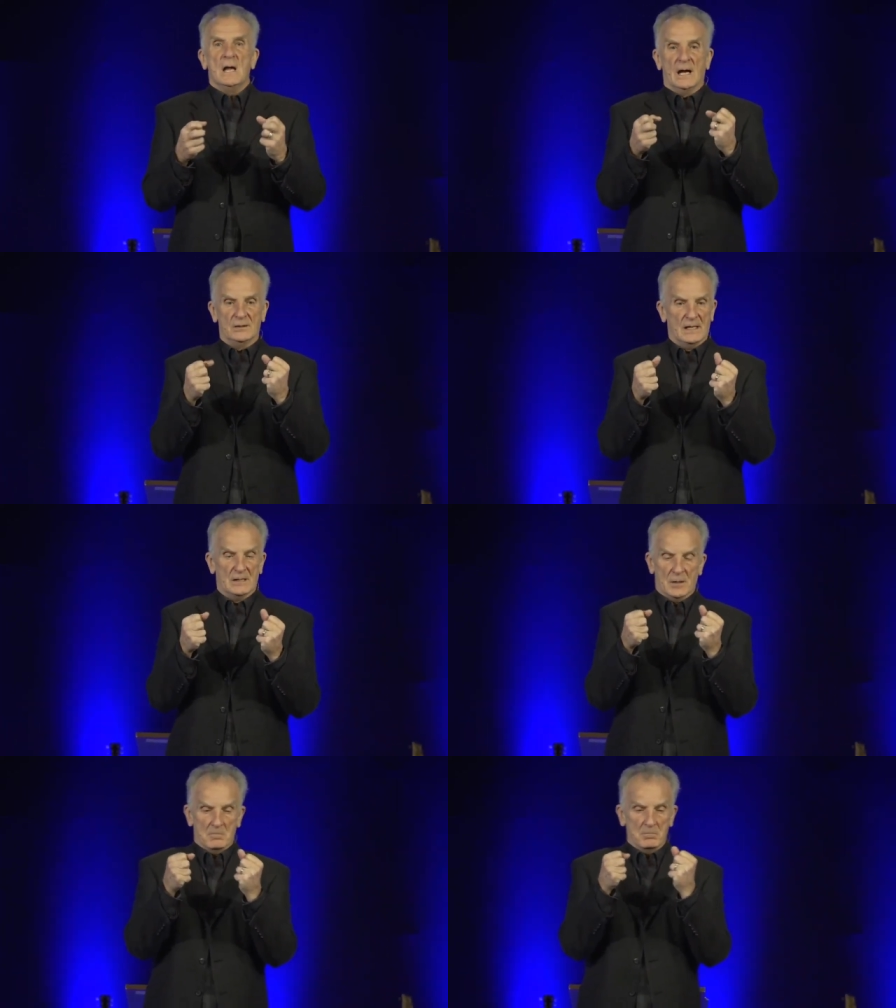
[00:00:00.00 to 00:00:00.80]
and
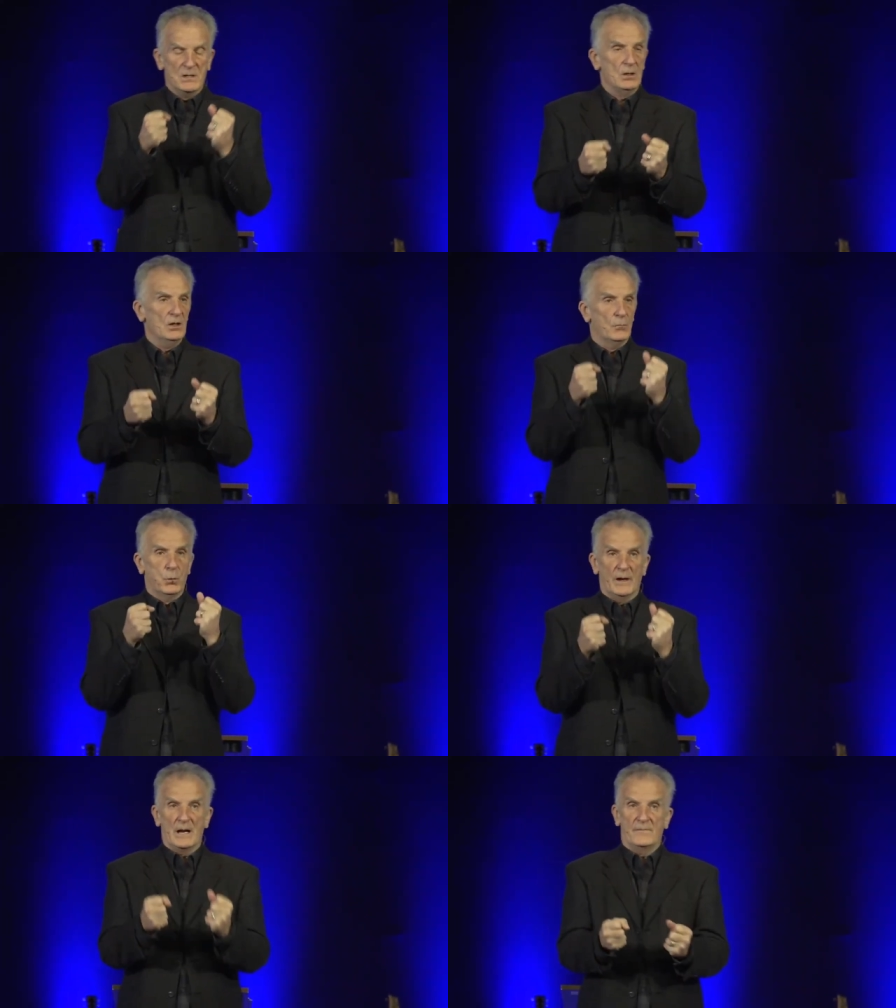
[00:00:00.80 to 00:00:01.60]
in the middle of
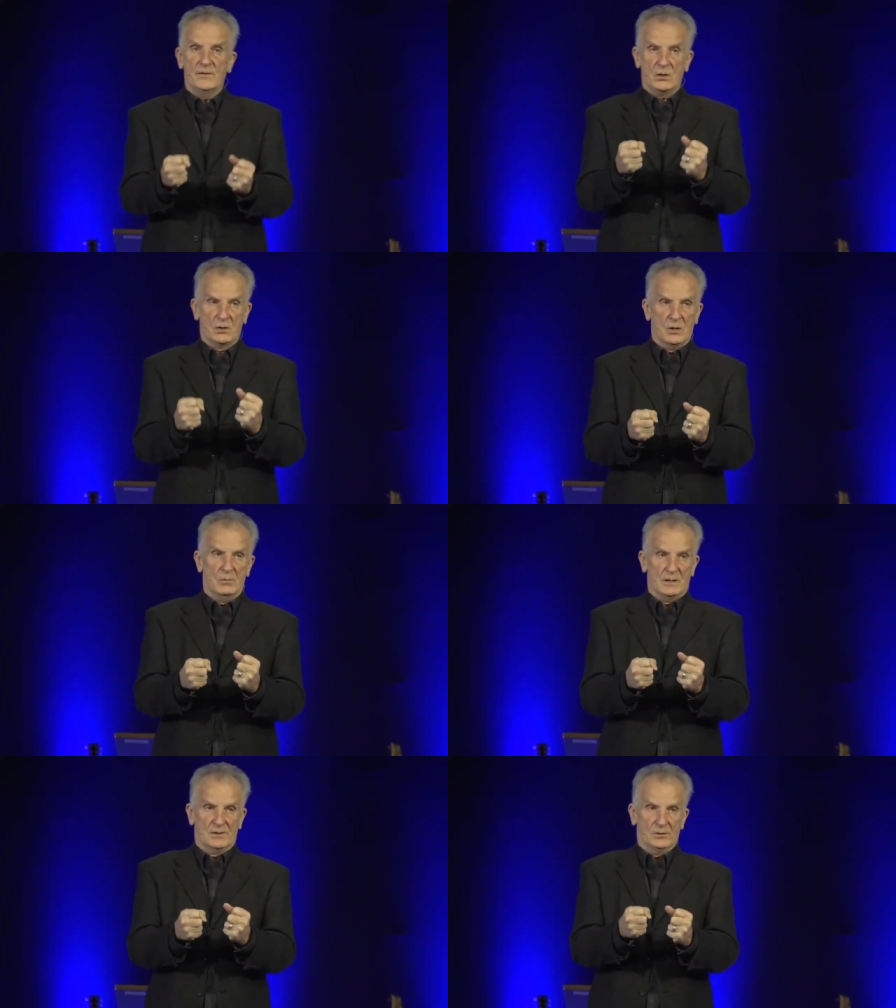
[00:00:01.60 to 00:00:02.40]
whatever you're
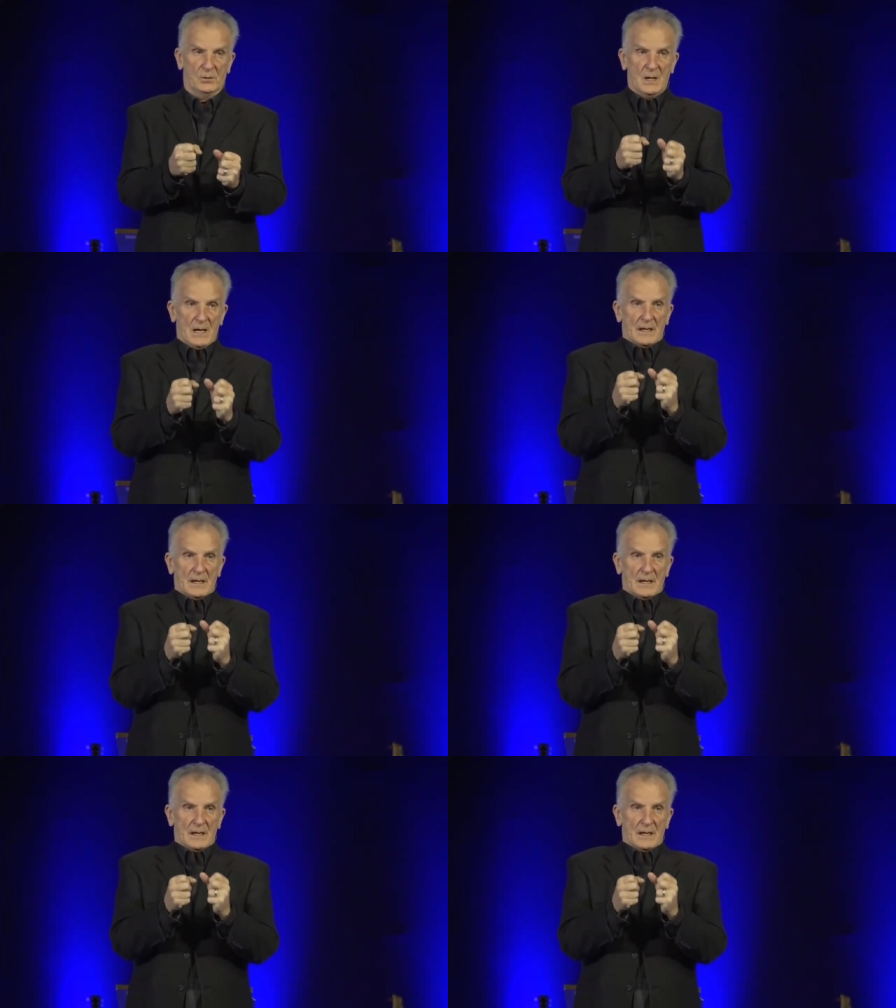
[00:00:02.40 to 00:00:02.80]
going through,